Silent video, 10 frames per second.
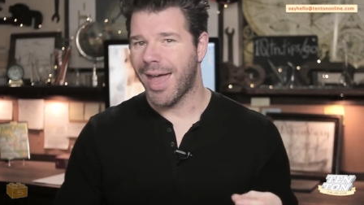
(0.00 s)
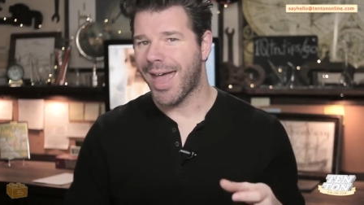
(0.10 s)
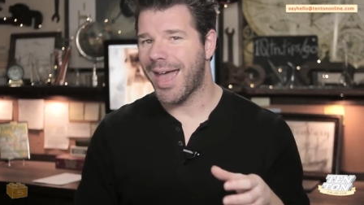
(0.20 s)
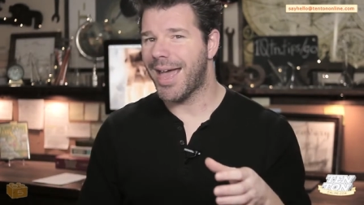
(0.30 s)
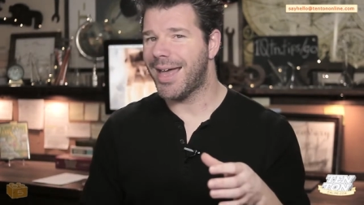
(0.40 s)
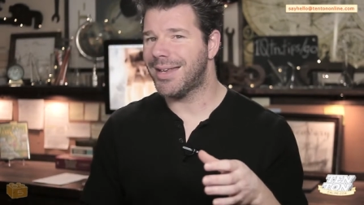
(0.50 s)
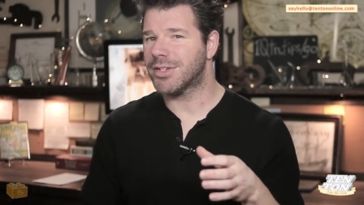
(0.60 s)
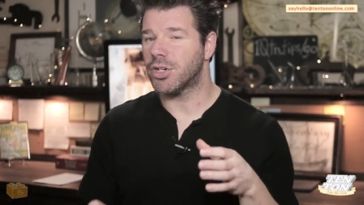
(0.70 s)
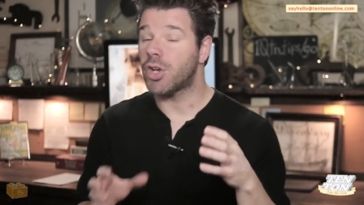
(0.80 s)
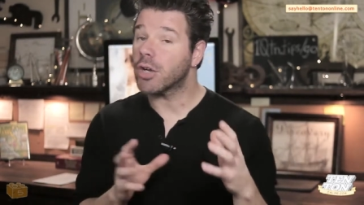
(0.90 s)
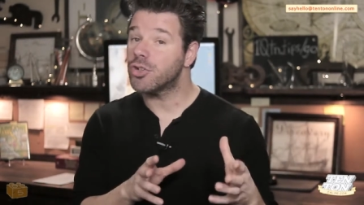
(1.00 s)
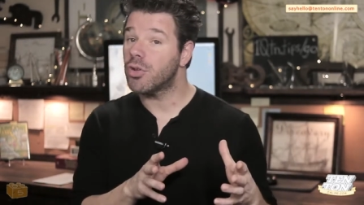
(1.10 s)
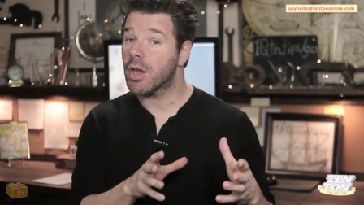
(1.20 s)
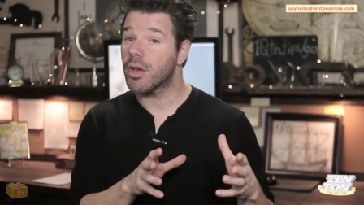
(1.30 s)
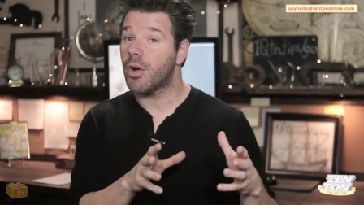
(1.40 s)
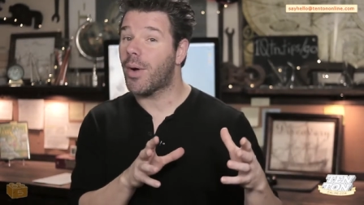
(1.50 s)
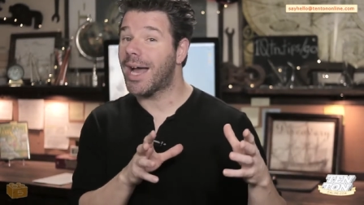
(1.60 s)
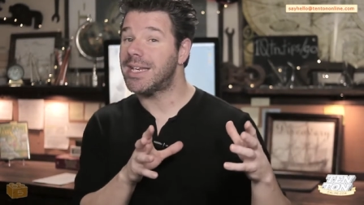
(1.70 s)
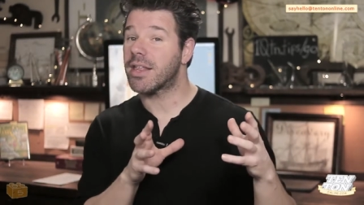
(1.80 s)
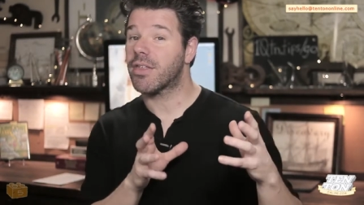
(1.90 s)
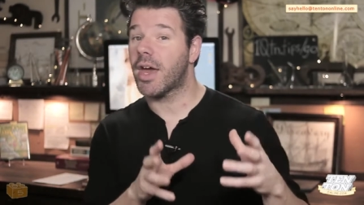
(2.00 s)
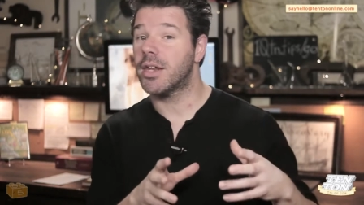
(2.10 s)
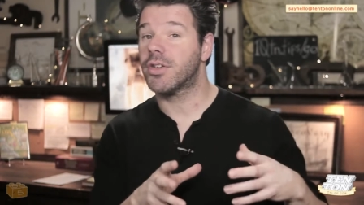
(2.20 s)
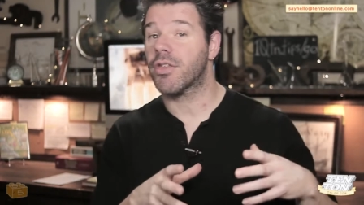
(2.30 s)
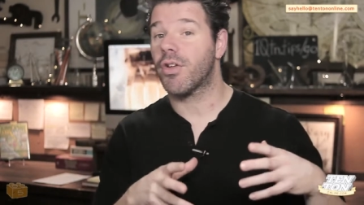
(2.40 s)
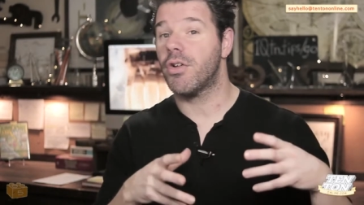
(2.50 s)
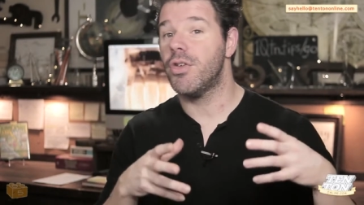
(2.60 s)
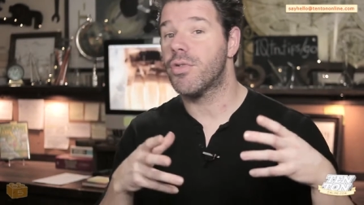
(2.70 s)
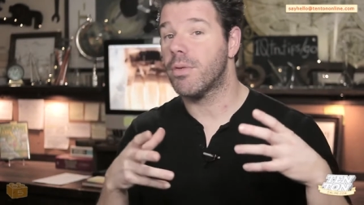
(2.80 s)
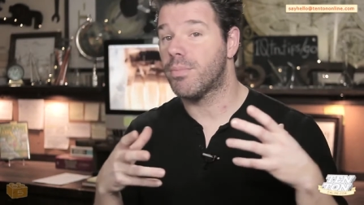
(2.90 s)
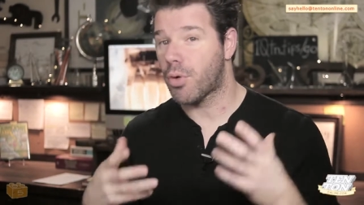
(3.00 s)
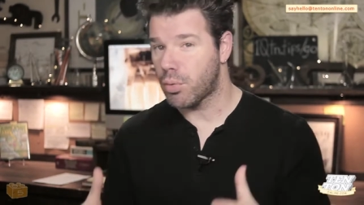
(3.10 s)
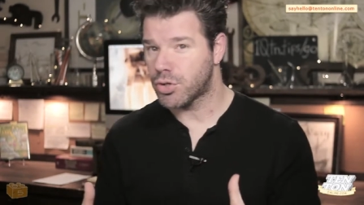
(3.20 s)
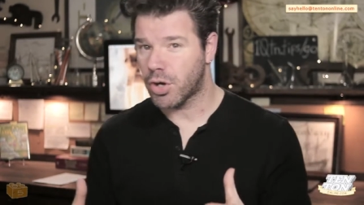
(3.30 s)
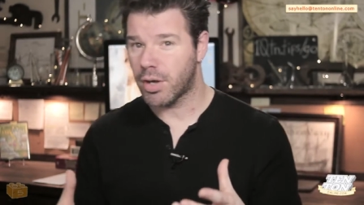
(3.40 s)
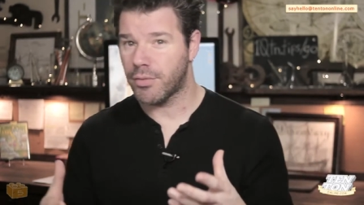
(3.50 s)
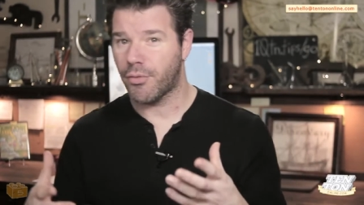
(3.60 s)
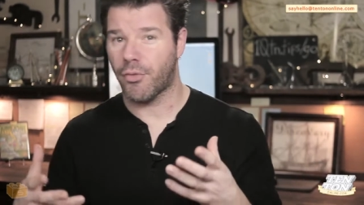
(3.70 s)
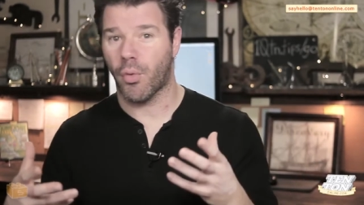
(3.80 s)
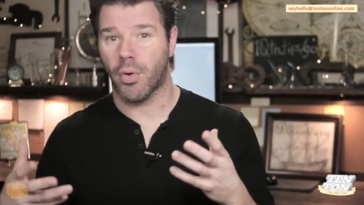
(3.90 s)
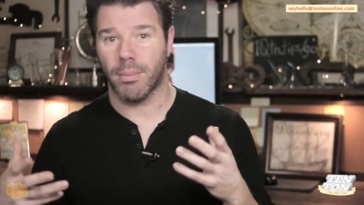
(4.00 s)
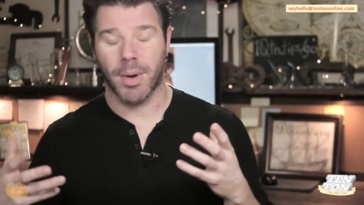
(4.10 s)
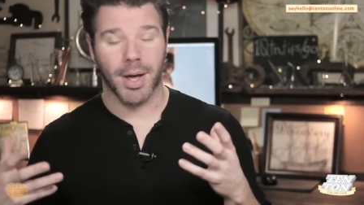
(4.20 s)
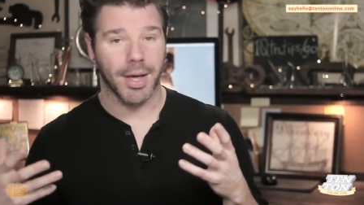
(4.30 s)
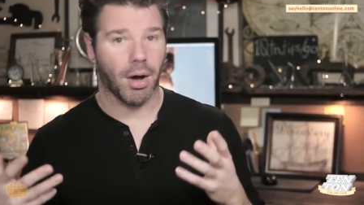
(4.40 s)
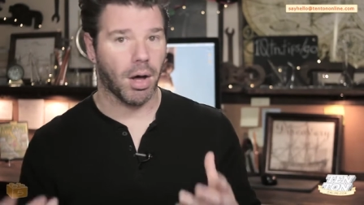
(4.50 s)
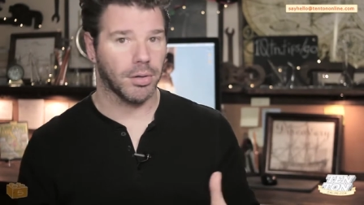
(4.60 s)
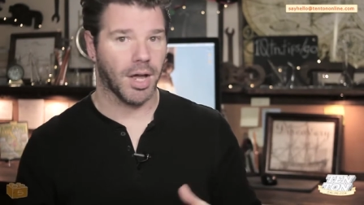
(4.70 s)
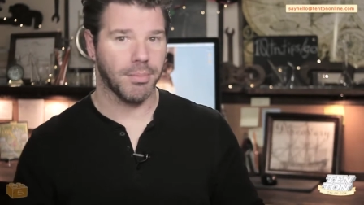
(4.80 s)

and not too long ago, I decided to start using Proton for my online